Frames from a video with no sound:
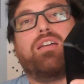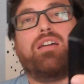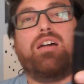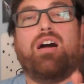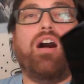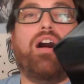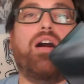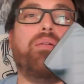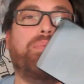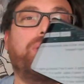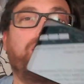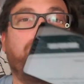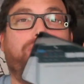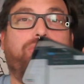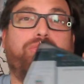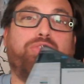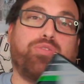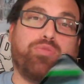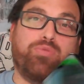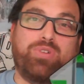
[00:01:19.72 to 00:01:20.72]
Comma
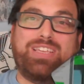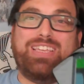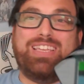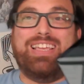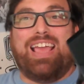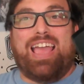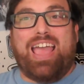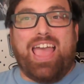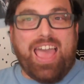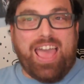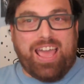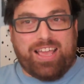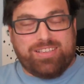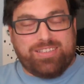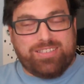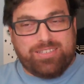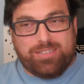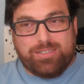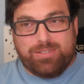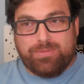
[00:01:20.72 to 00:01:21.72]

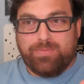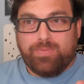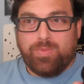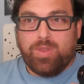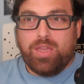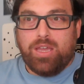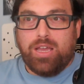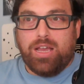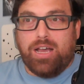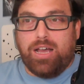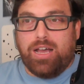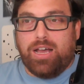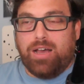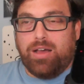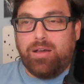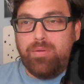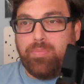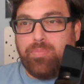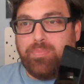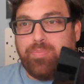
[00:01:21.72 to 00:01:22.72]
3X,
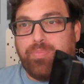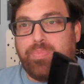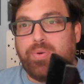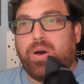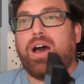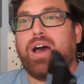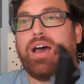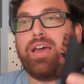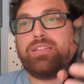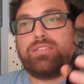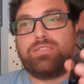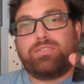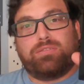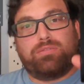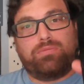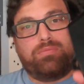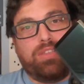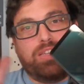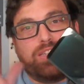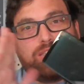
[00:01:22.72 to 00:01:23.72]
uh, but
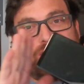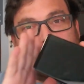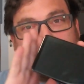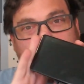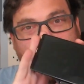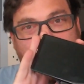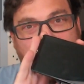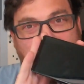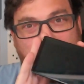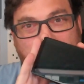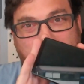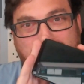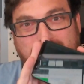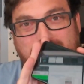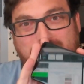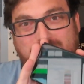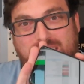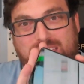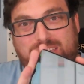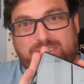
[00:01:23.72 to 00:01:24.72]
this is what I have
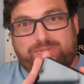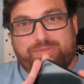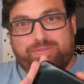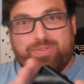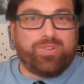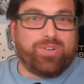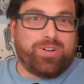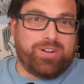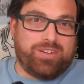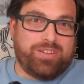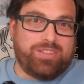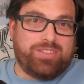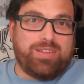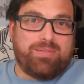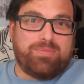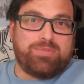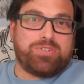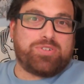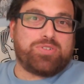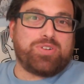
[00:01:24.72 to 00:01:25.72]
today for a
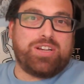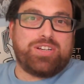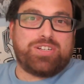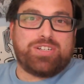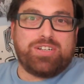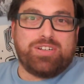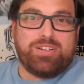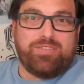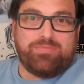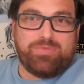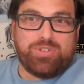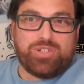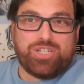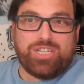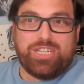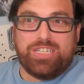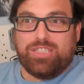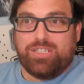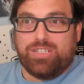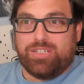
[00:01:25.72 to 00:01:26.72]
demonstration of
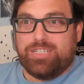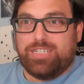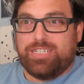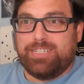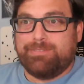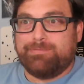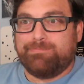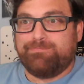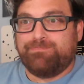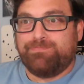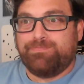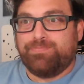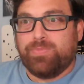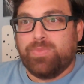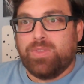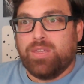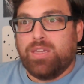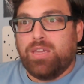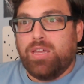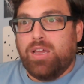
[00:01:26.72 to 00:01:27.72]
machine learning.
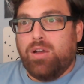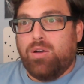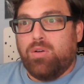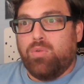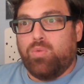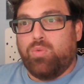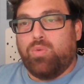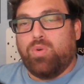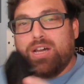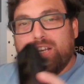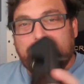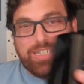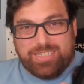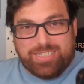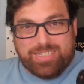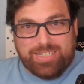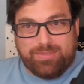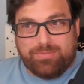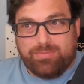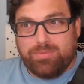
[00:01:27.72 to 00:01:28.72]
What
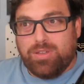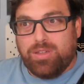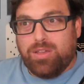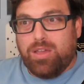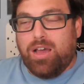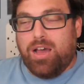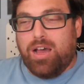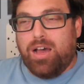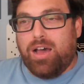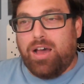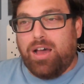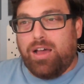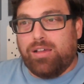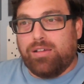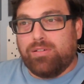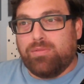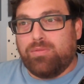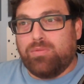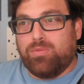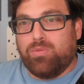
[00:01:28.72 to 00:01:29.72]
is it? Uh,
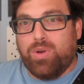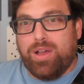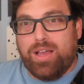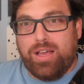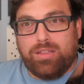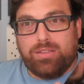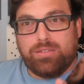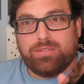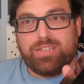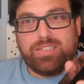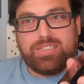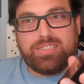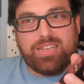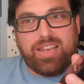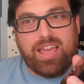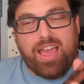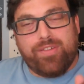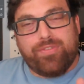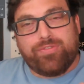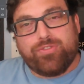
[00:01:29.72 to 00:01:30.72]
well, it's an
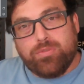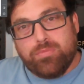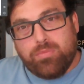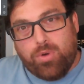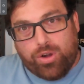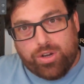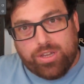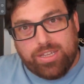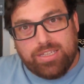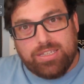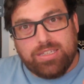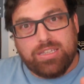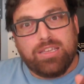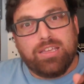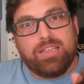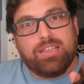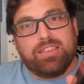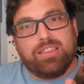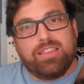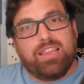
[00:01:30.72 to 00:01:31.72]
aftermarket
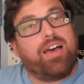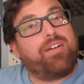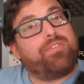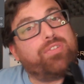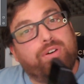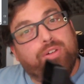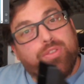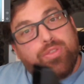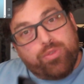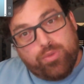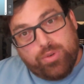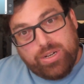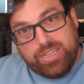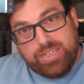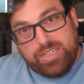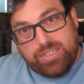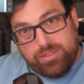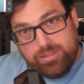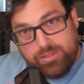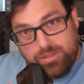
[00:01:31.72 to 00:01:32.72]
level
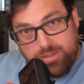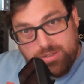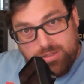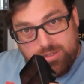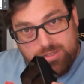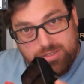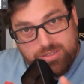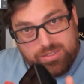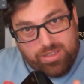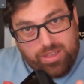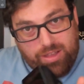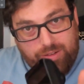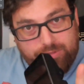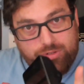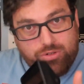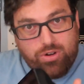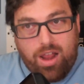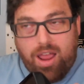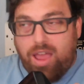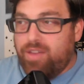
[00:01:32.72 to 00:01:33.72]
3 self
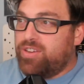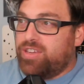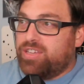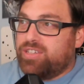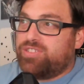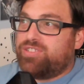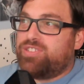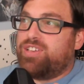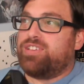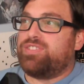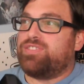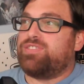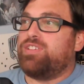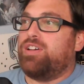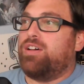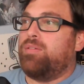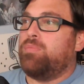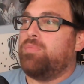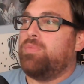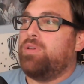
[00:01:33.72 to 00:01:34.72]
driving
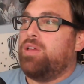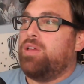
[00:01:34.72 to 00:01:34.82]
system.